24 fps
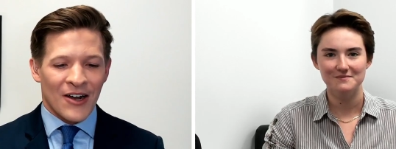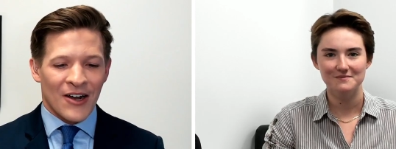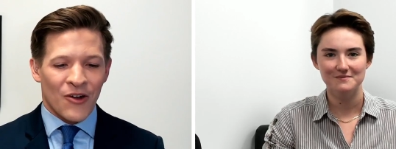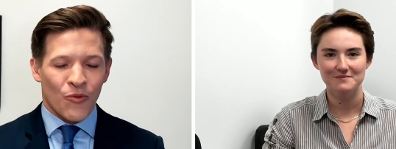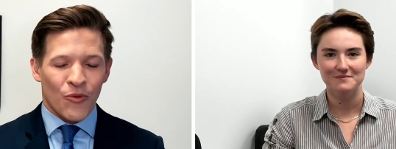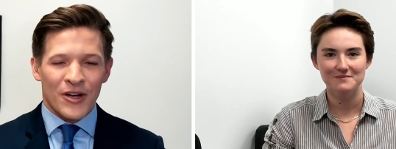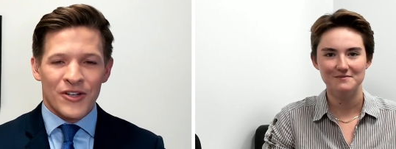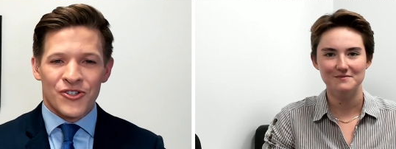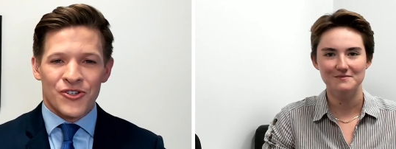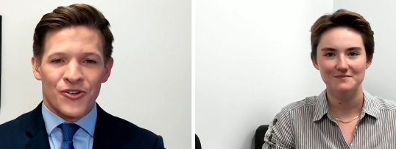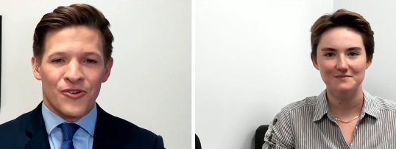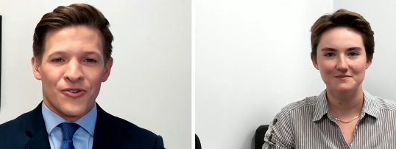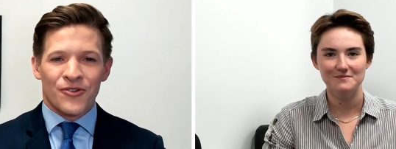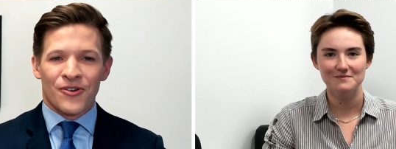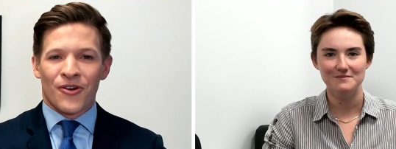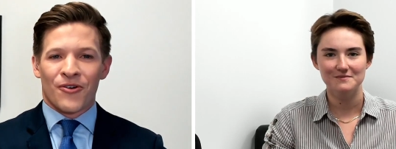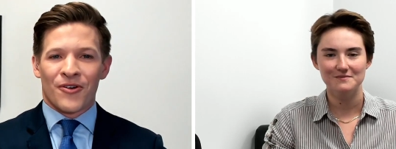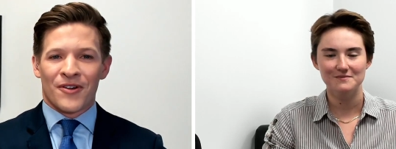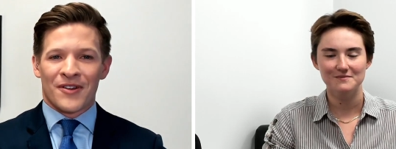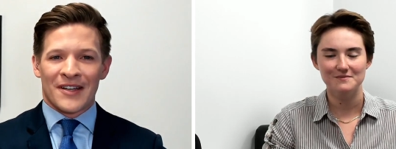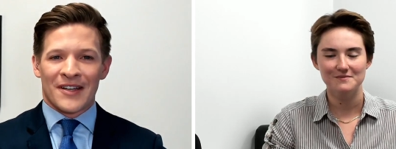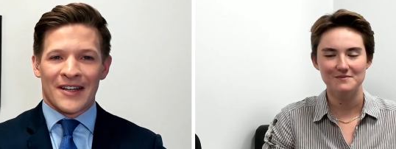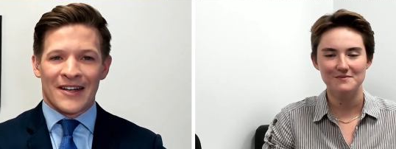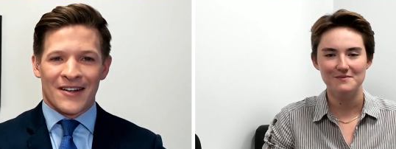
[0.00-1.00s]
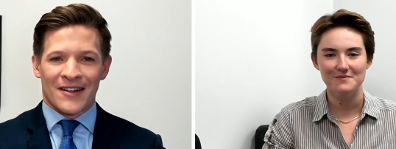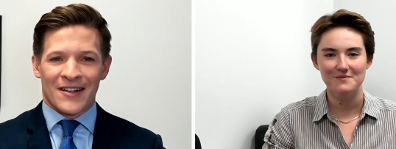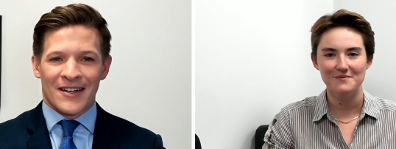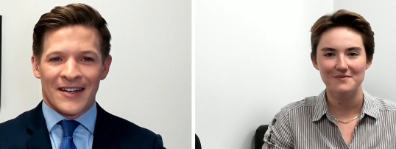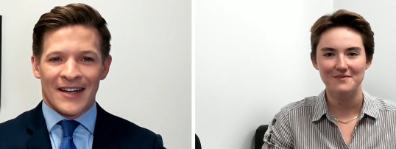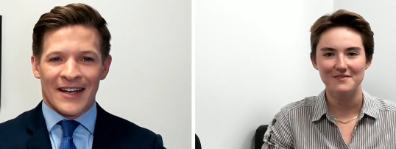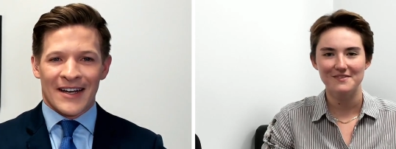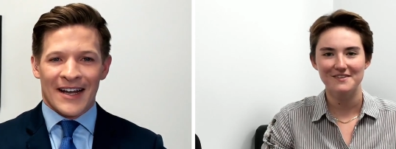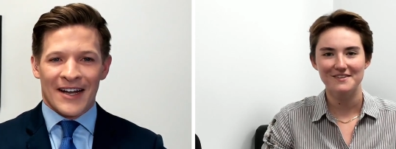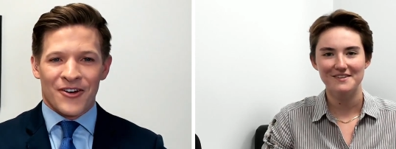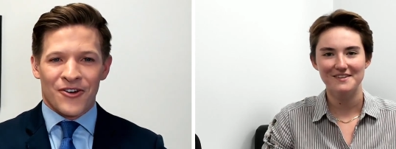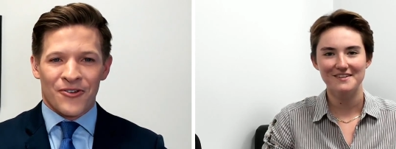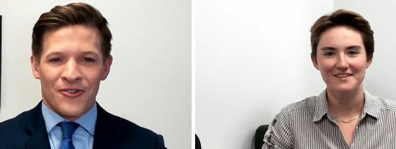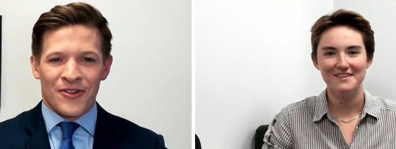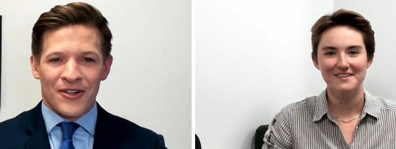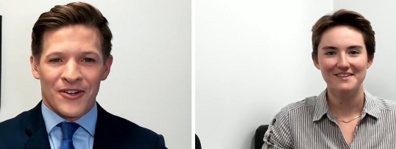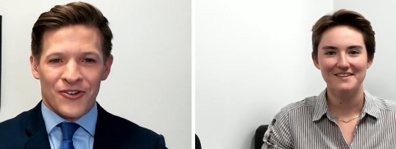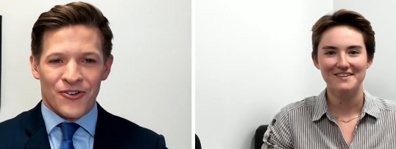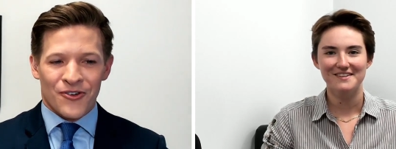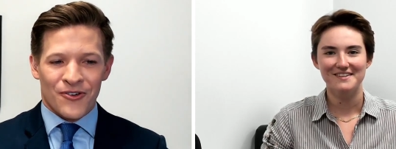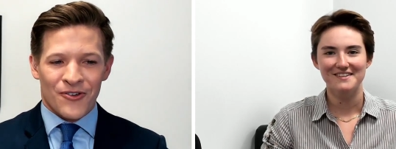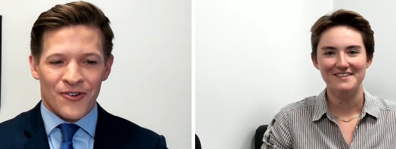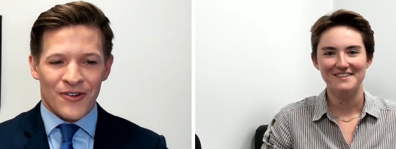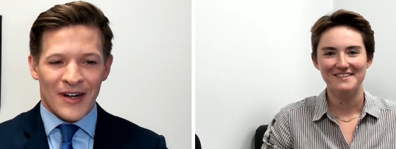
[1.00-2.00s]
Speaker 1: What's your goal at the end of the day? I know that
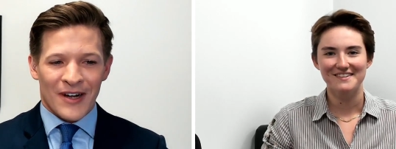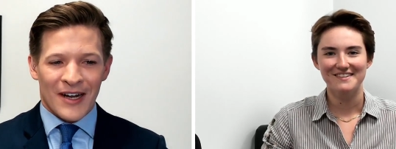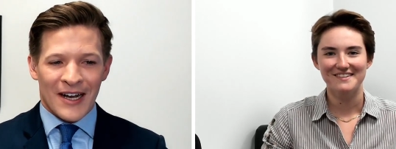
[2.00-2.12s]
you're